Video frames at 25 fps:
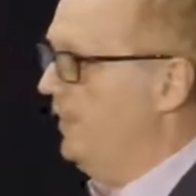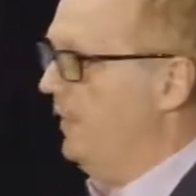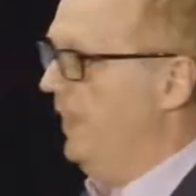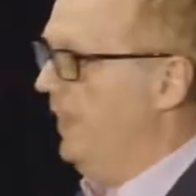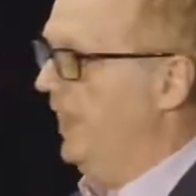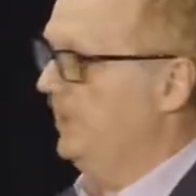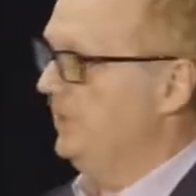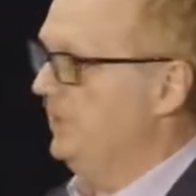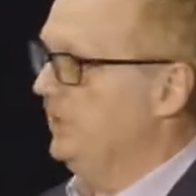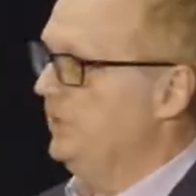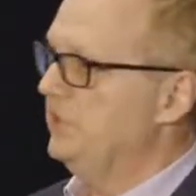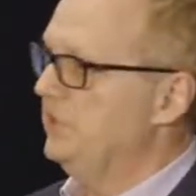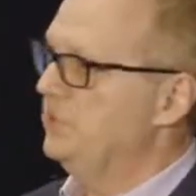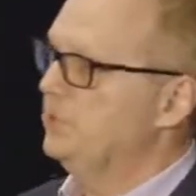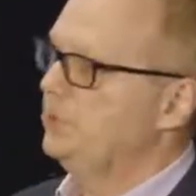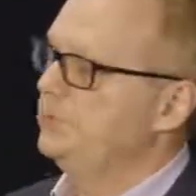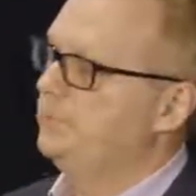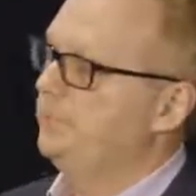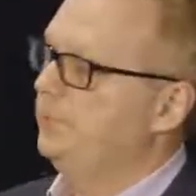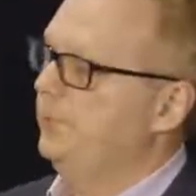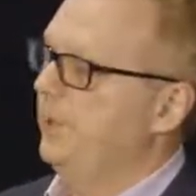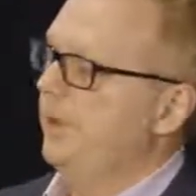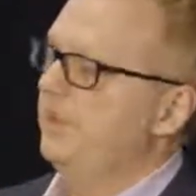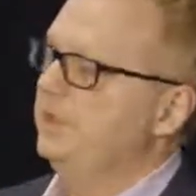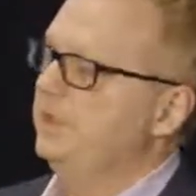and this is
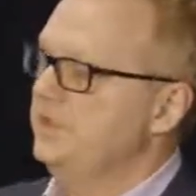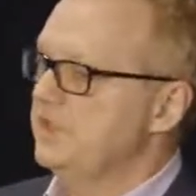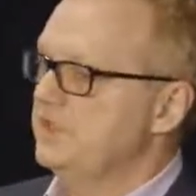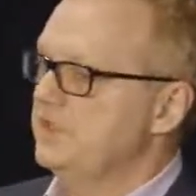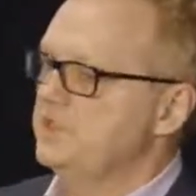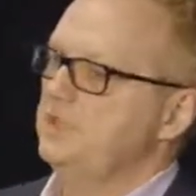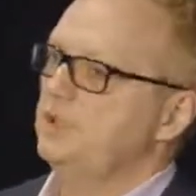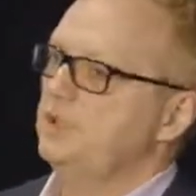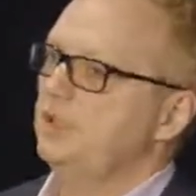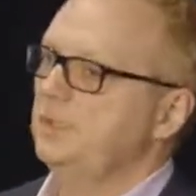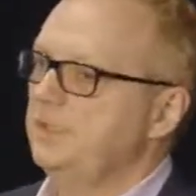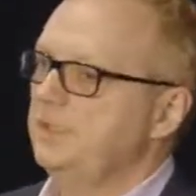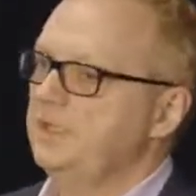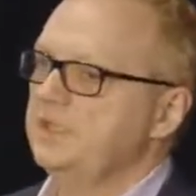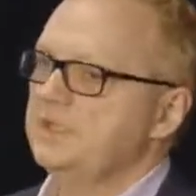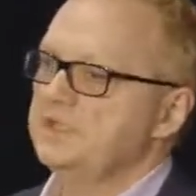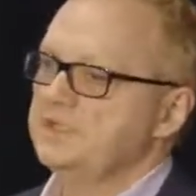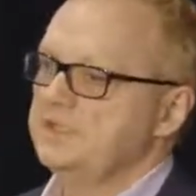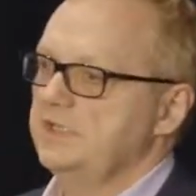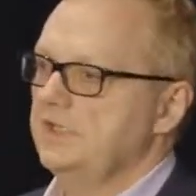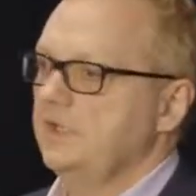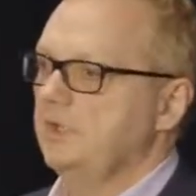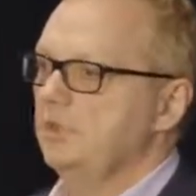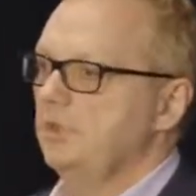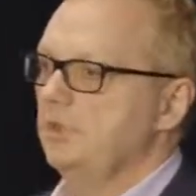probably the single
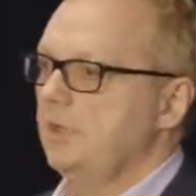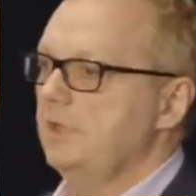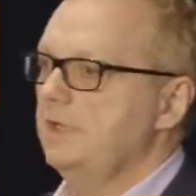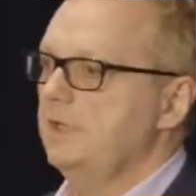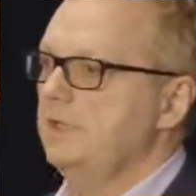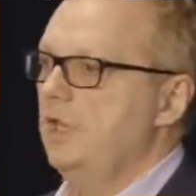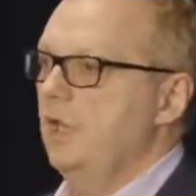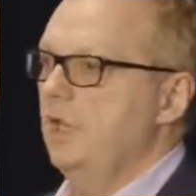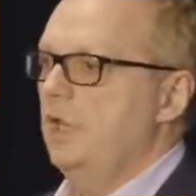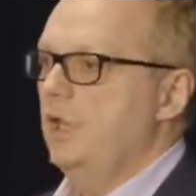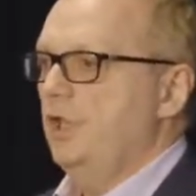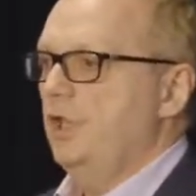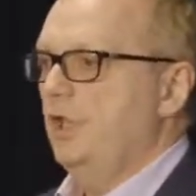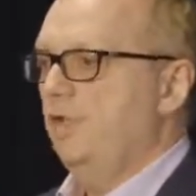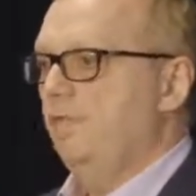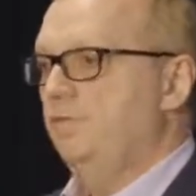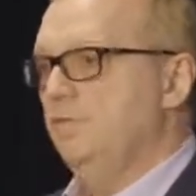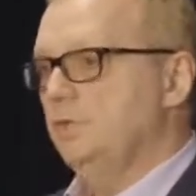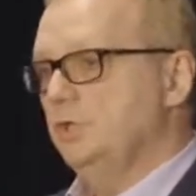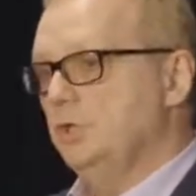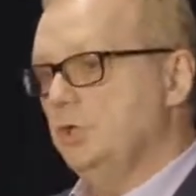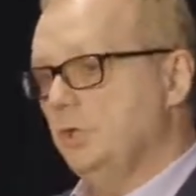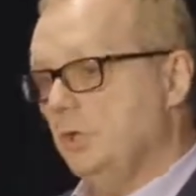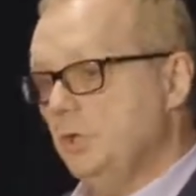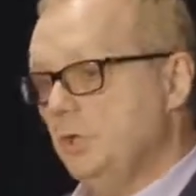biggest takeaway, if
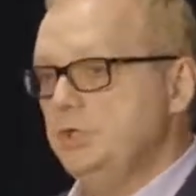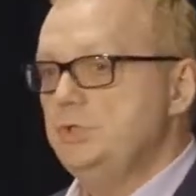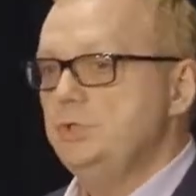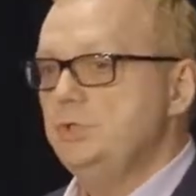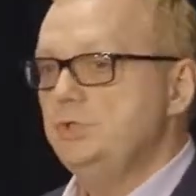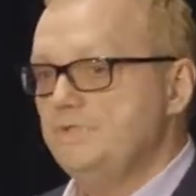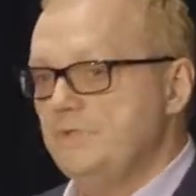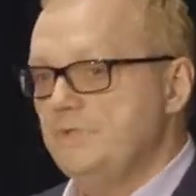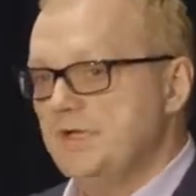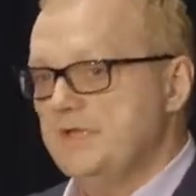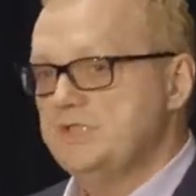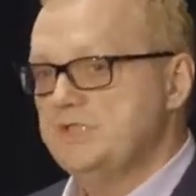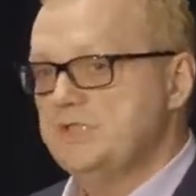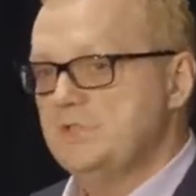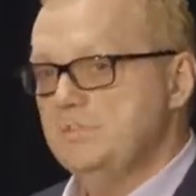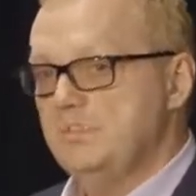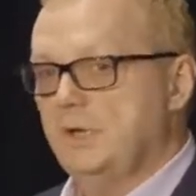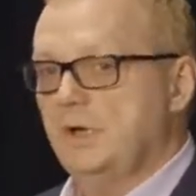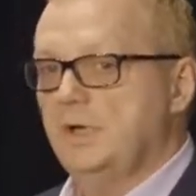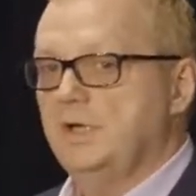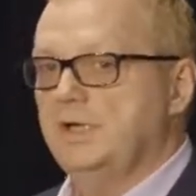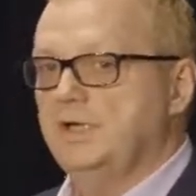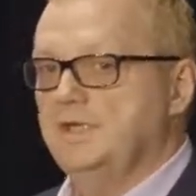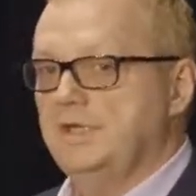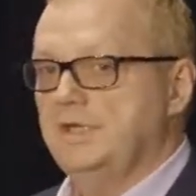you're going to invest in
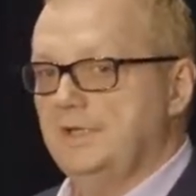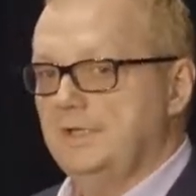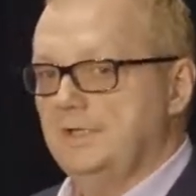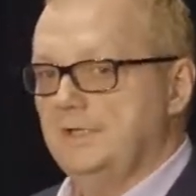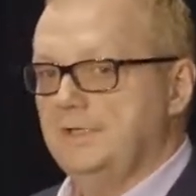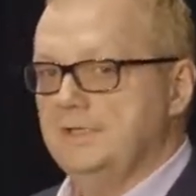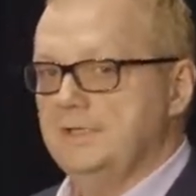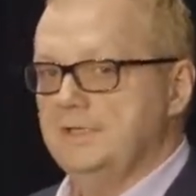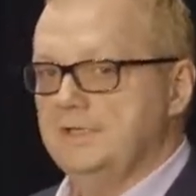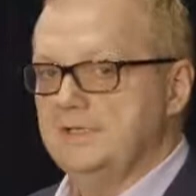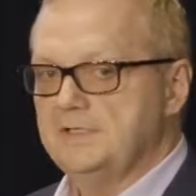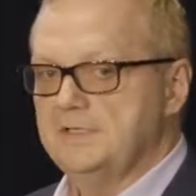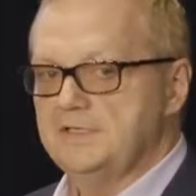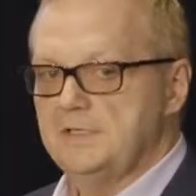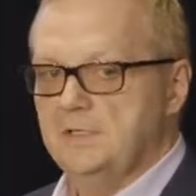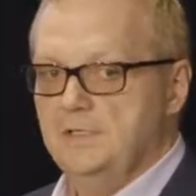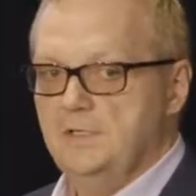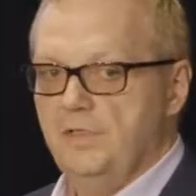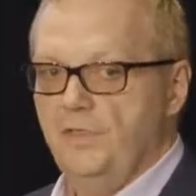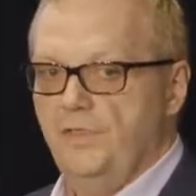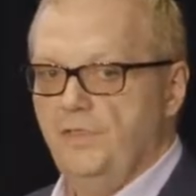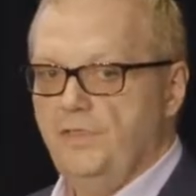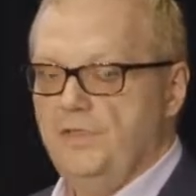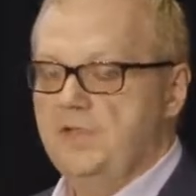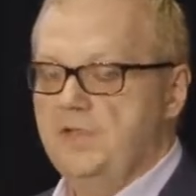marketing analytics,
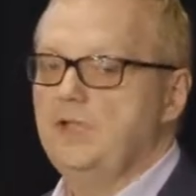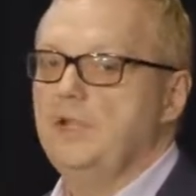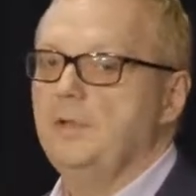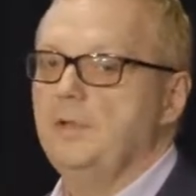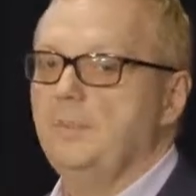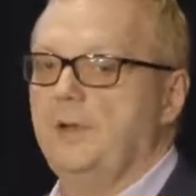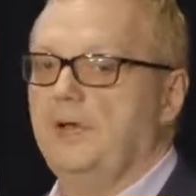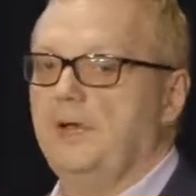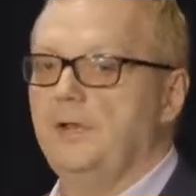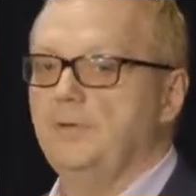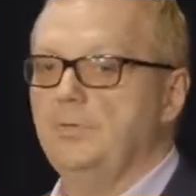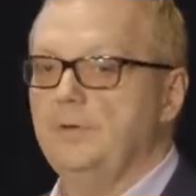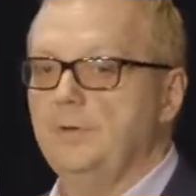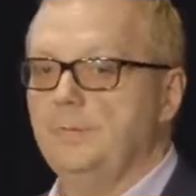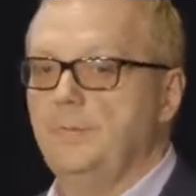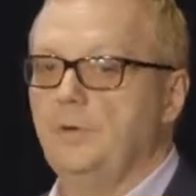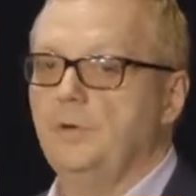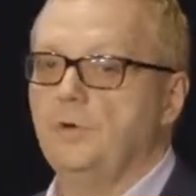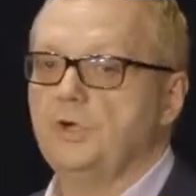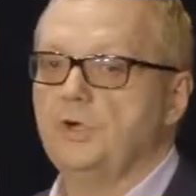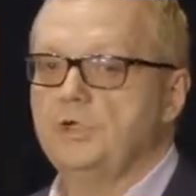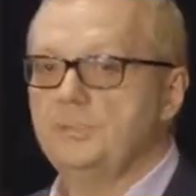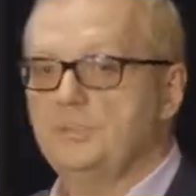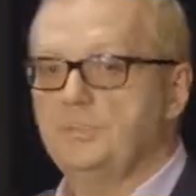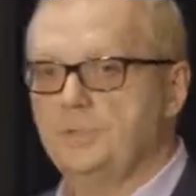think about
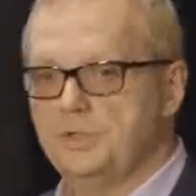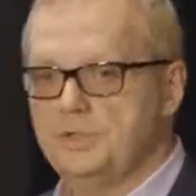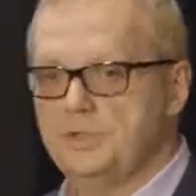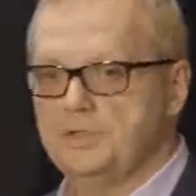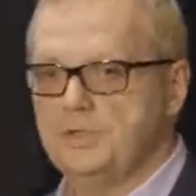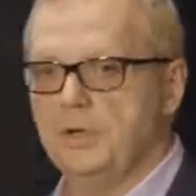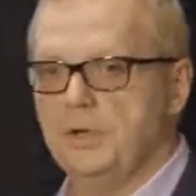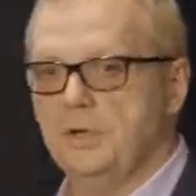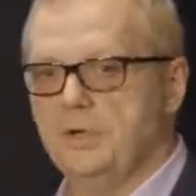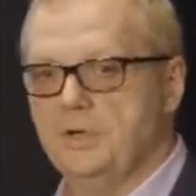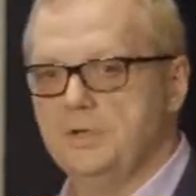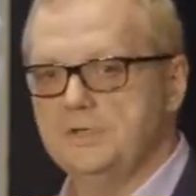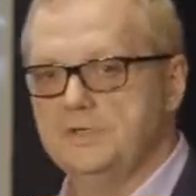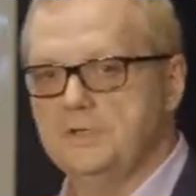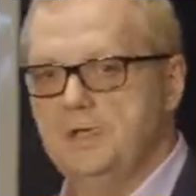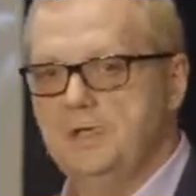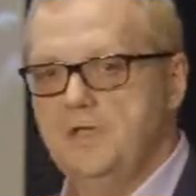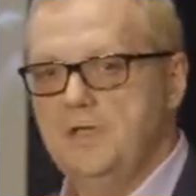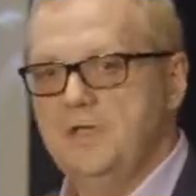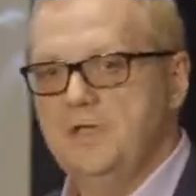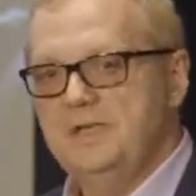reporting personas.